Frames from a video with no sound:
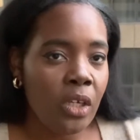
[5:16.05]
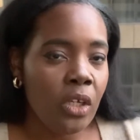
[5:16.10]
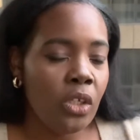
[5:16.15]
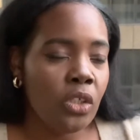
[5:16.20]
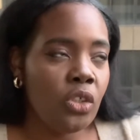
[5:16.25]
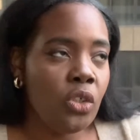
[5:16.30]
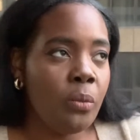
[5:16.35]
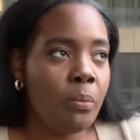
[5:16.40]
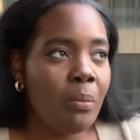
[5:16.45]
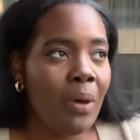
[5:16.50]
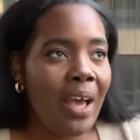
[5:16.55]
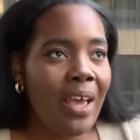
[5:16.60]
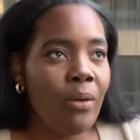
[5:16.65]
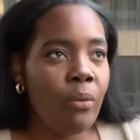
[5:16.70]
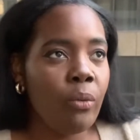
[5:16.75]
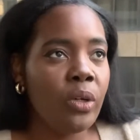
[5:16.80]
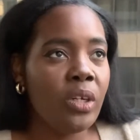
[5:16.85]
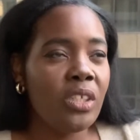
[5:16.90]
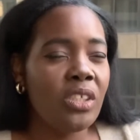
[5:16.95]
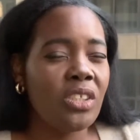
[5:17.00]
You might
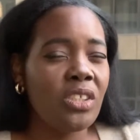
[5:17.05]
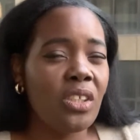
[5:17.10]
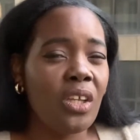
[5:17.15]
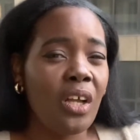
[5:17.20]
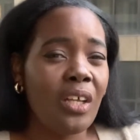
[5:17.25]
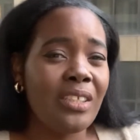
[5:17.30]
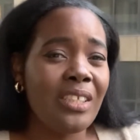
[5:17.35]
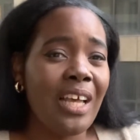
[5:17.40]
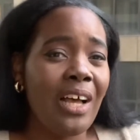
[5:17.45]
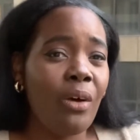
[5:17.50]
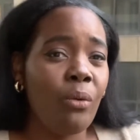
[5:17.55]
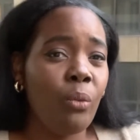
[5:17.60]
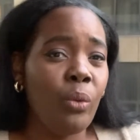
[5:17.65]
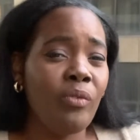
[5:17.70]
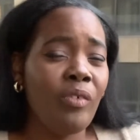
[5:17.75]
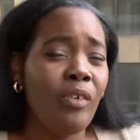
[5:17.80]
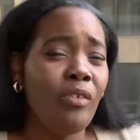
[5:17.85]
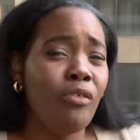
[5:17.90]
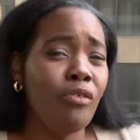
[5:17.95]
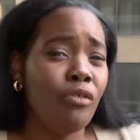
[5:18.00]
want to start out with
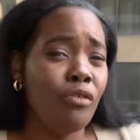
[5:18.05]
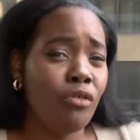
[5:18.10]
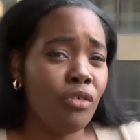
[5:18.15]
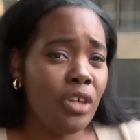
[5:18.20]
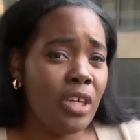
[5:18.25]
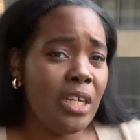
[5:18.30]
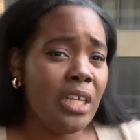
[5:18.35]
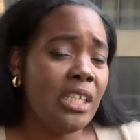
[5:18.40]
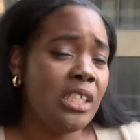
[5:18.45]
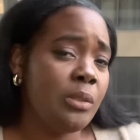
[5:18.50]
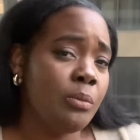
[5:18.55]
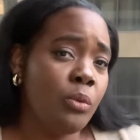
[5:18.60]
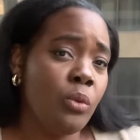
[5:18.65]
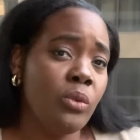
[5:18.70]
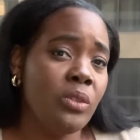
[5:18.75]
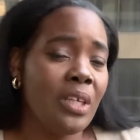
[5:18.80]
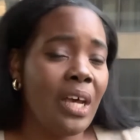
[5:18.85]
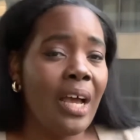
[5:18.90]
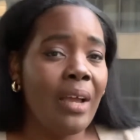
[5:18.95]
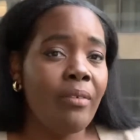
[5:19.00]
a really small
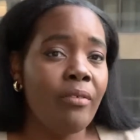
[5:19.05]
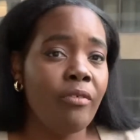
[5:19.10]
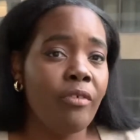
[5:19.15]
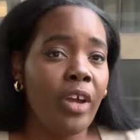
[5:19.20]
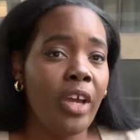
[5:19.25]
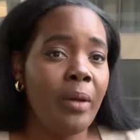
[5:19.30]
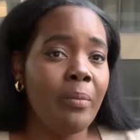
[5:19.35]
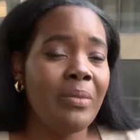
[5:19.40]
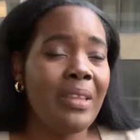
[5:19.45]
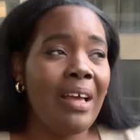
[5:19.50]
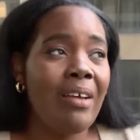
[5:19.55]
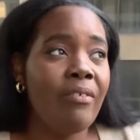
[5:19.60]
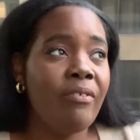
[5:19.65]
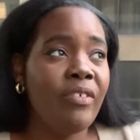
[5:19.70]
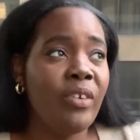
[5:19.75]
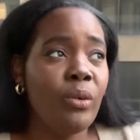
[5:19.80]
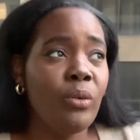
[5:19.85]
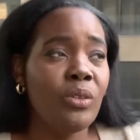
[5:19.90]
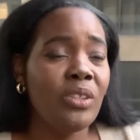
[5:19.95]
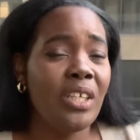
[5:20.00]
time frame that
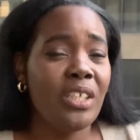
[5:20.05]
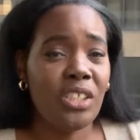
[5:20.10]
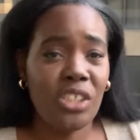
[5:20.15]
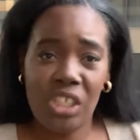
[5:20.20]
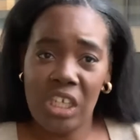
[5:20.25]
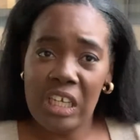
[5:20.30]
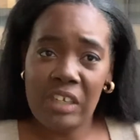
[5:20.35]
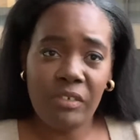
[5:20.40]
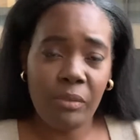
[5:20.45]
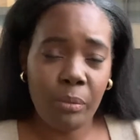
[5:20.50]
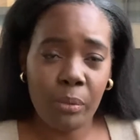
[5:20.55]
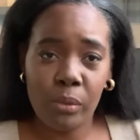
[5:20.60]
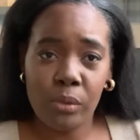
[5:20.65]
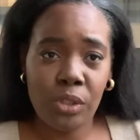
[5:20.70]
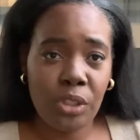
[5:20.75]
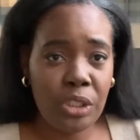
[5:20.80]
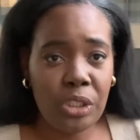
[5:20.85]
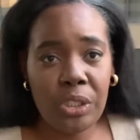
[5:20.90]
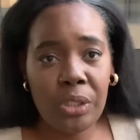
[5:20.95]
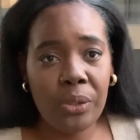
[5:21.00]
feels achievable
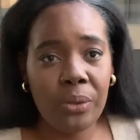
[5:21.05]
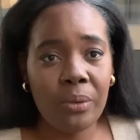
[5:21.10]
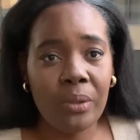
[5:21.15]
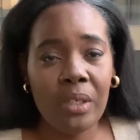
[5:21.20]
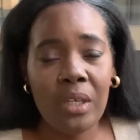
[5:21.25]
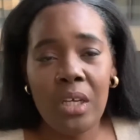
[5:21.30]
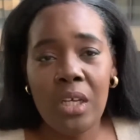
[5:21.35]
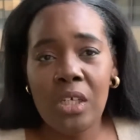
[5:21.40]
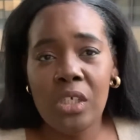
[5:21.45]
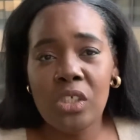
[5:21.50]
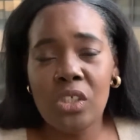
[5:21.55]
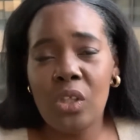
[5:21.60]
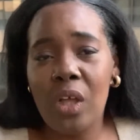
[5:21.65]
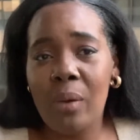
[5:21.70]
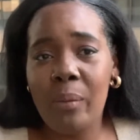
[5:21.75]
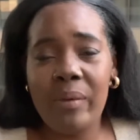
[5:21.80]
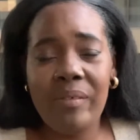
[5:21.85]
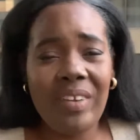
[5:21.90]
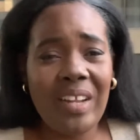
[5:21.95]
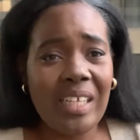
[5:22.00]
to you. So
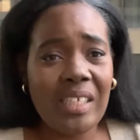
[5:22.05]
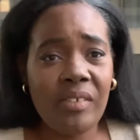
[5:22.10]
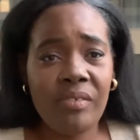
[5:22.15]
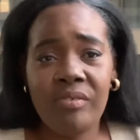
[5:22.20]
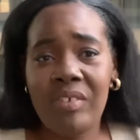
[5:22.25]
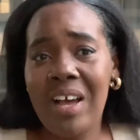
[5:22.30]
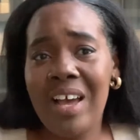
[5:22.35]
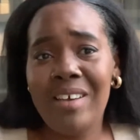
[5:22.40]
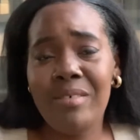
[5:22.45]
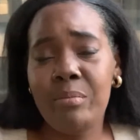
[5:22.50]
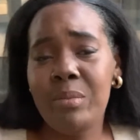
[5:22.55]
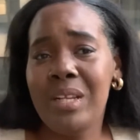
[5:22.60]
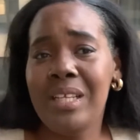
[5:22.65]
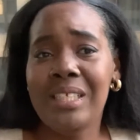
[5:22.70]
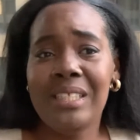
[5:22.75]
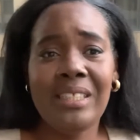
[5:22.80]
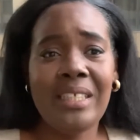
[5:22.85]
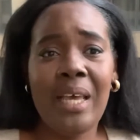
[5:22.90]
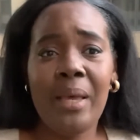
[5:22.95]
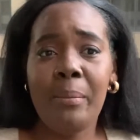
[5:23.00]
whether that's 5 minutes,
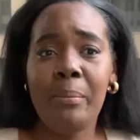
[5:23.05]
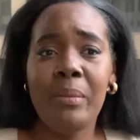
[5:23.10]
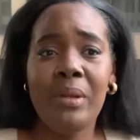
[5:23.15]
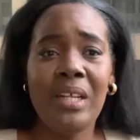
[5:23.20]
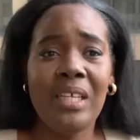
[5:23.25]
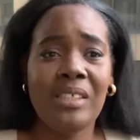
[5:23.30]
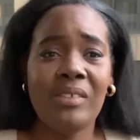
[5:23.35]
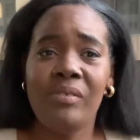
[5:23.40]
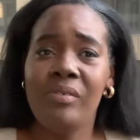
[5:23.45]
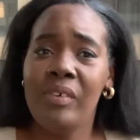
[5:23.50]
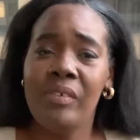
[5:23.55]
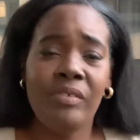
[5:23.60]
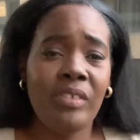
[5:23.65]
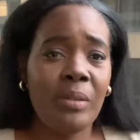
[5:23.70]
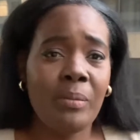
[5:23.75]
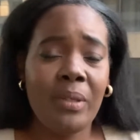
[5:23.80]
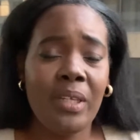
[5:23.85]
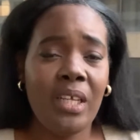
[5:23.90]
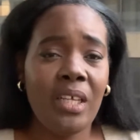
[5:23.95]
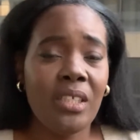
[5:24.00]
10 minutes, 50
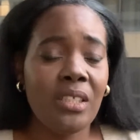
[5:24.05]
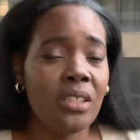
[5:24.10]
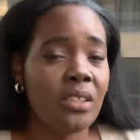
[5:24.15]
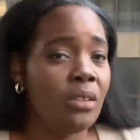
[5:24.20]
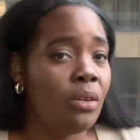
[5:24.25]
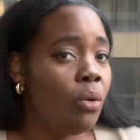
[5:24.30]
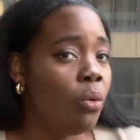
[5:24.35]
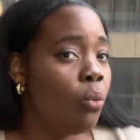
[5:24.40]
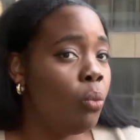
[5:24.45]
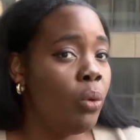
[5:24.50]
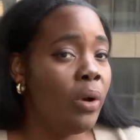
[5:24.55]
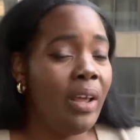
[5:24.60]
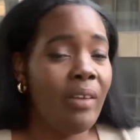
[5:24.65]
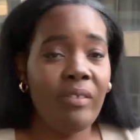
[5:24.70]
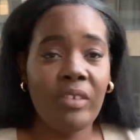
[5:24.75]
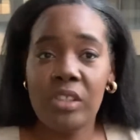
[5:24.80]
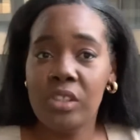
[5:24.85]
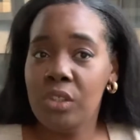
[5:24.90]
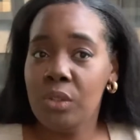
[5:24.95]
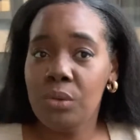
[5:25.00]
minutes, whatever
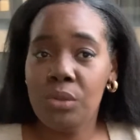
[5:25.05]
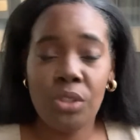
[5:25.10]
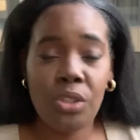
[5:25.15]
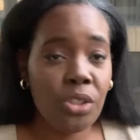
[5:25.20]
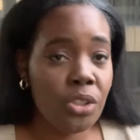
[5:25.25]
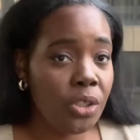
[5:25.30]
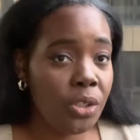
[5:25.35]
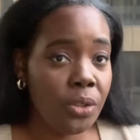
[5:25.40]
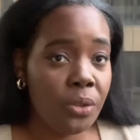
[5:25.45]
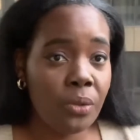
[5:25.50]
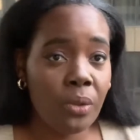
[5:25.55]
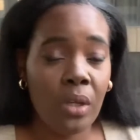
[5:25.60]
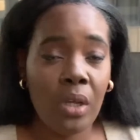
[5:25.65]
suits you,